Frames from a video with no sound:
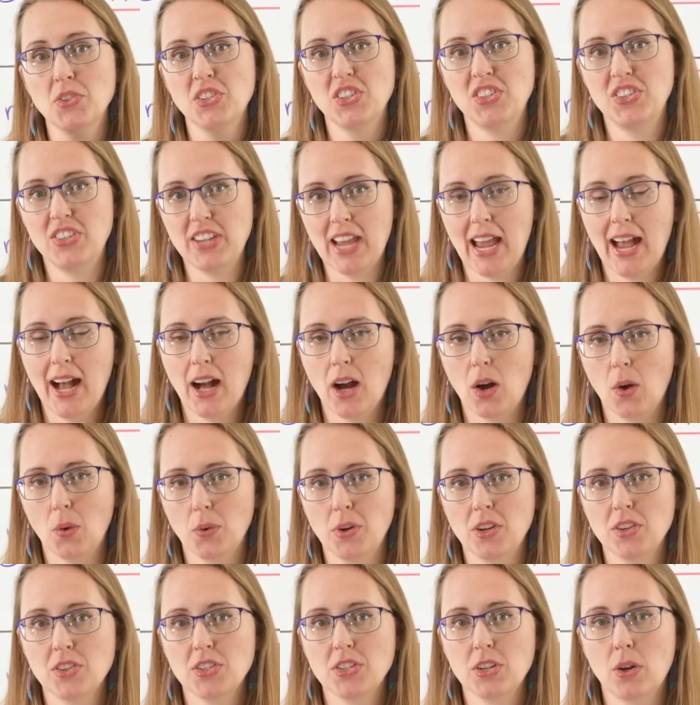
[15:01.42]

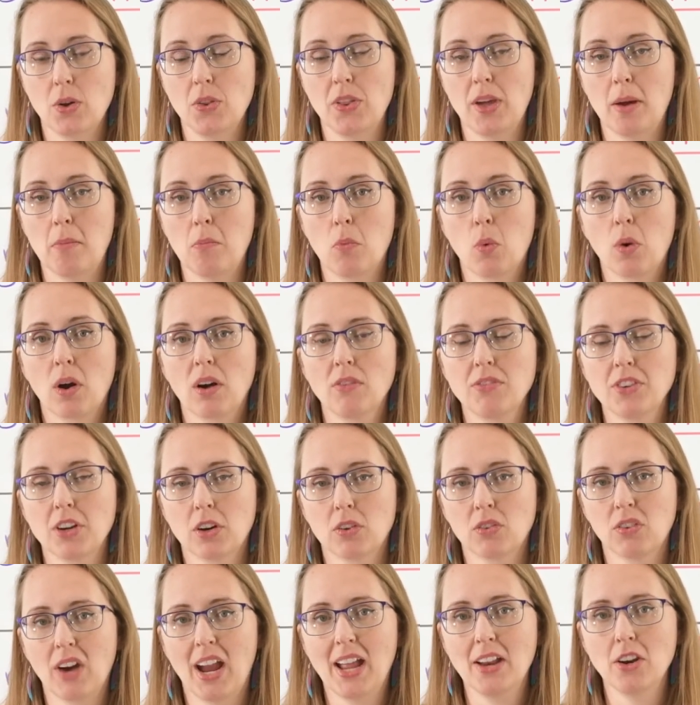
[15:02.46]
down so that more of your
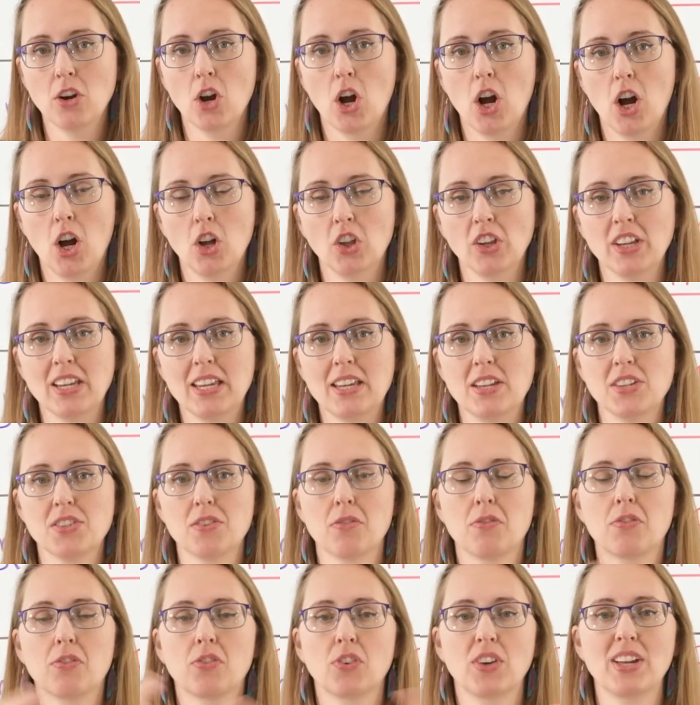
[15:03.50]
retinol is
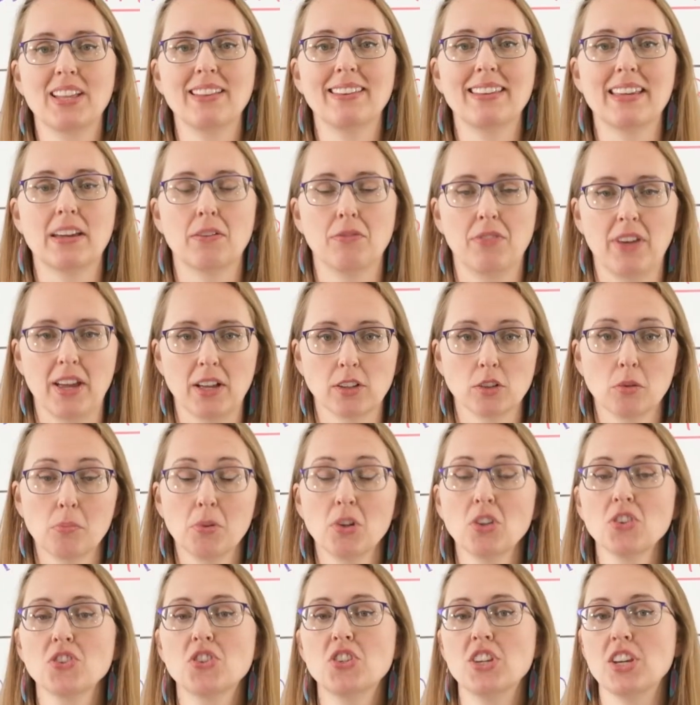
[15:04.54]
freely
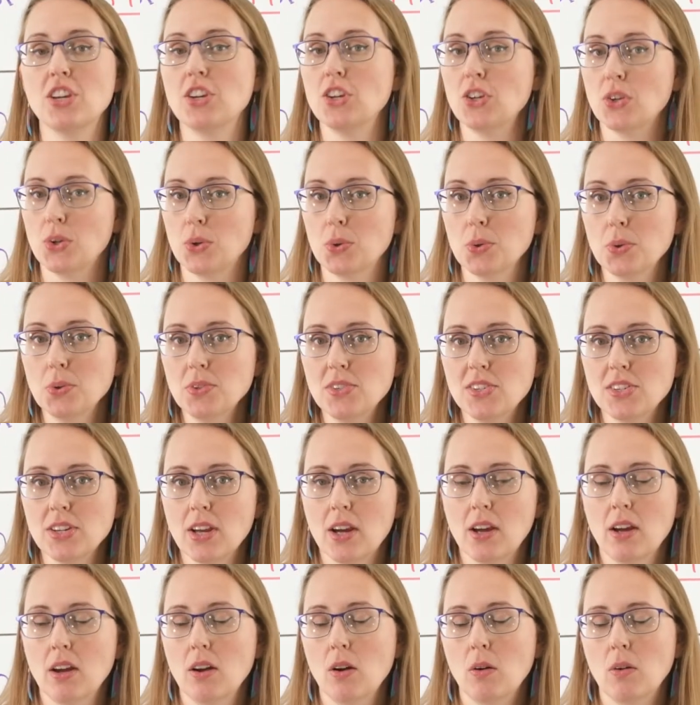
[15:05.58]
available to use
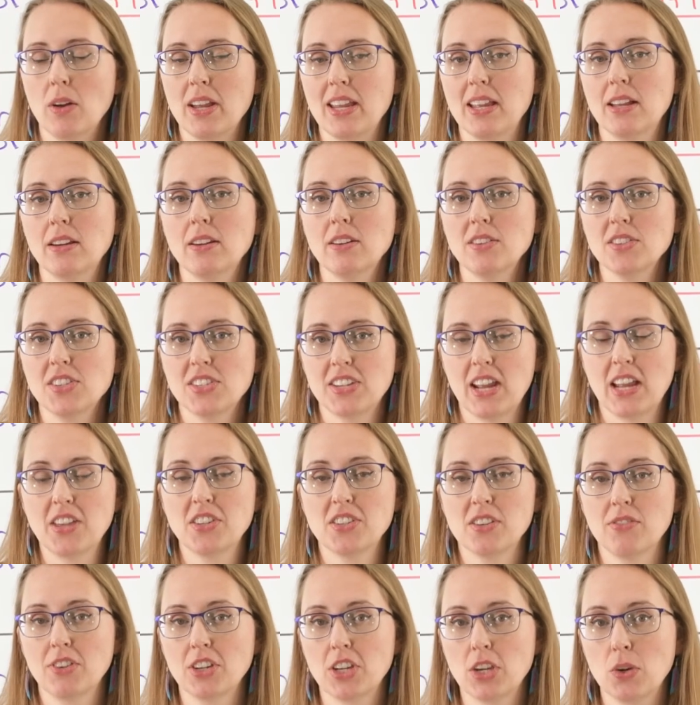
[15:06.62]
in states
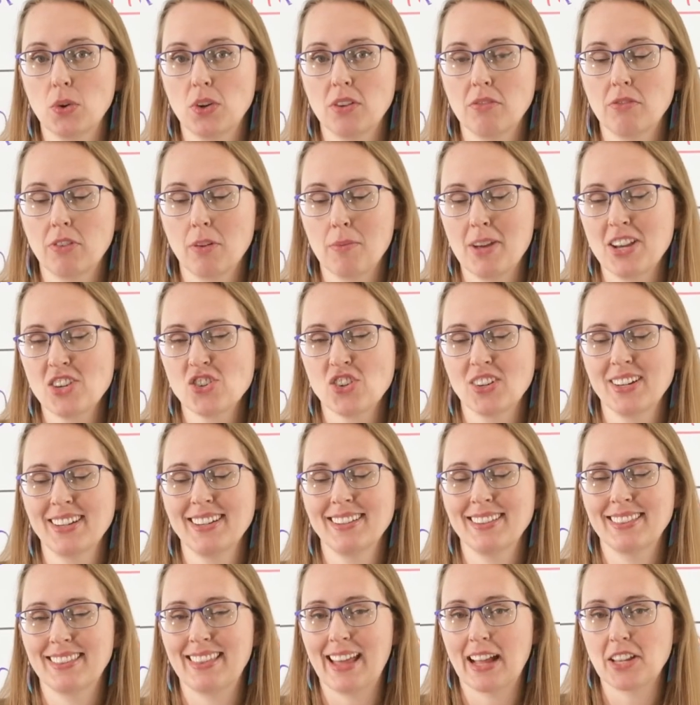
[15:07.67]
of acute inflammation.
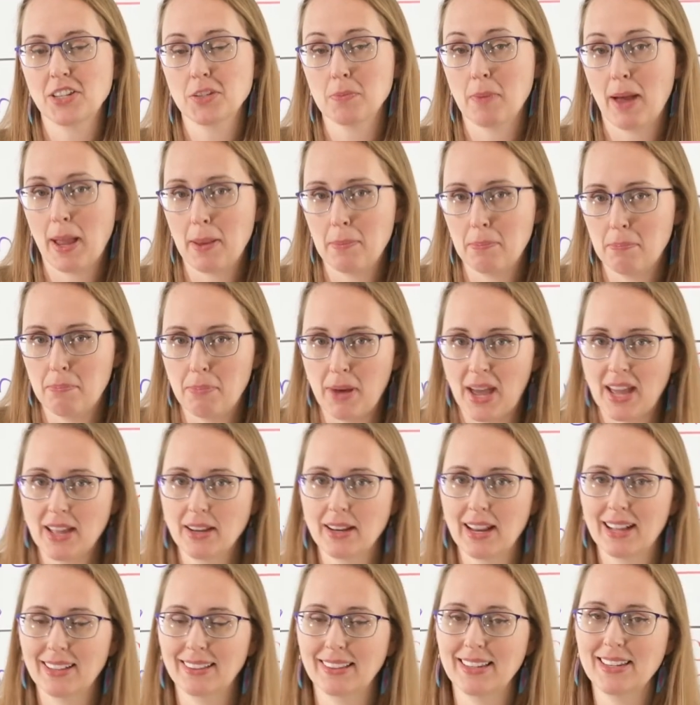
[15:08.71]
That's my bet,
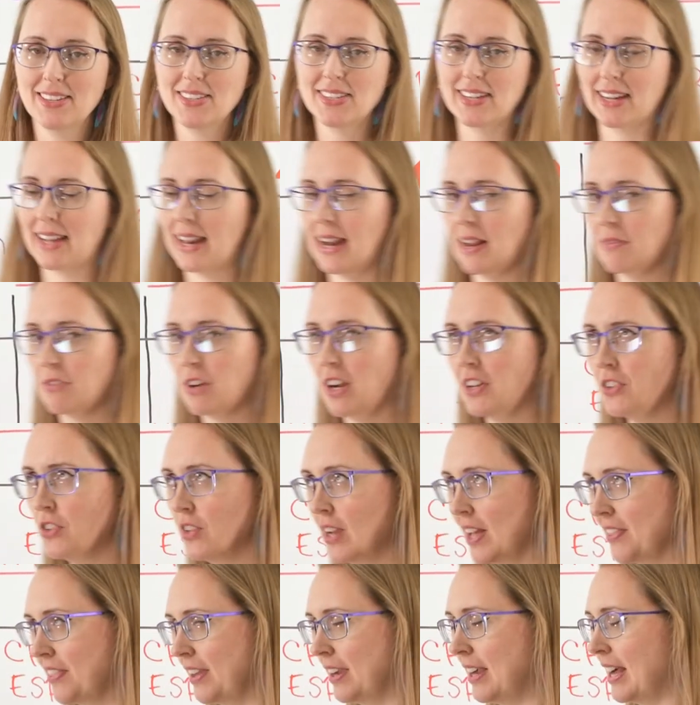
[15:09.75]
at least. Again, I've read
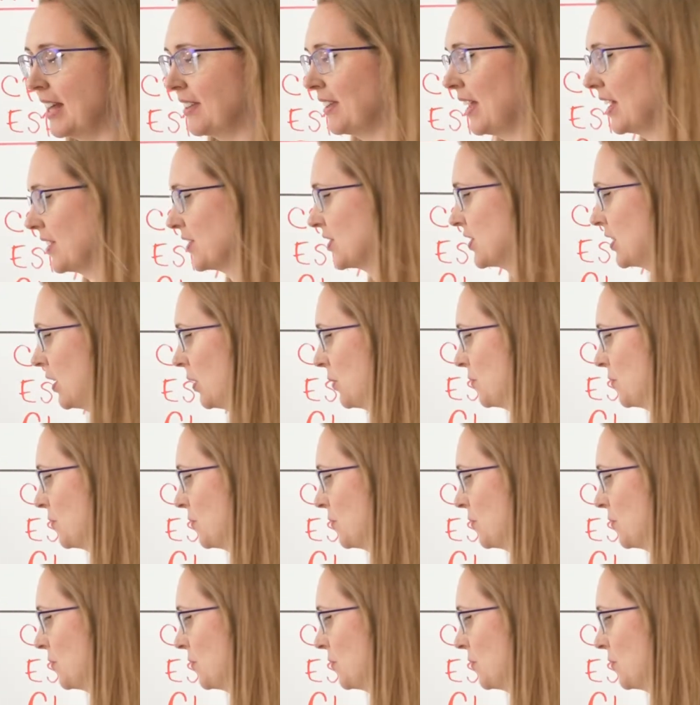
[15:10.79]
nothing on that, so